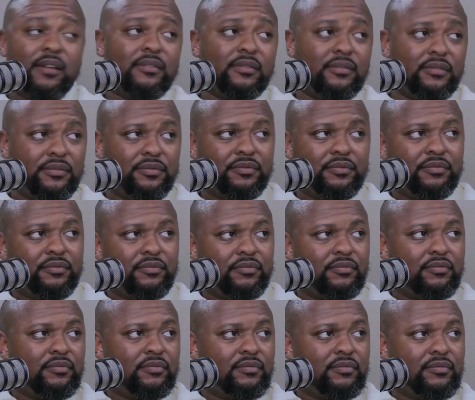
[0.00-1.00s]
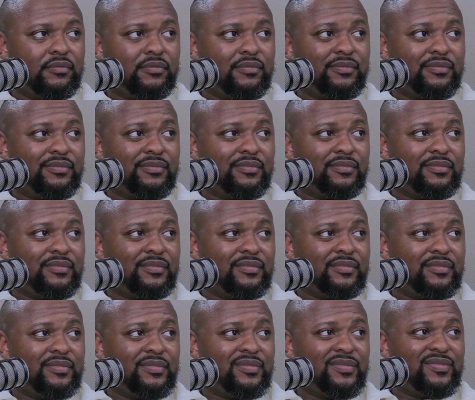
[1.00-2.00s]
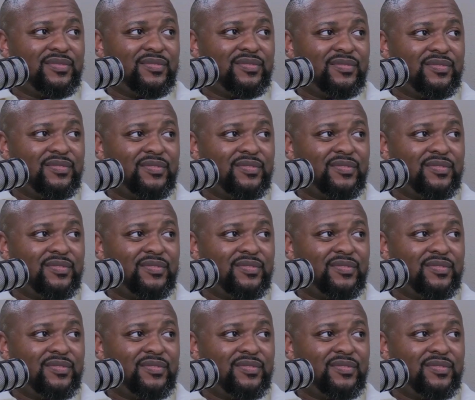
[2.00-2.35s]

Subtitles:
Not all of us have a good sense of humor.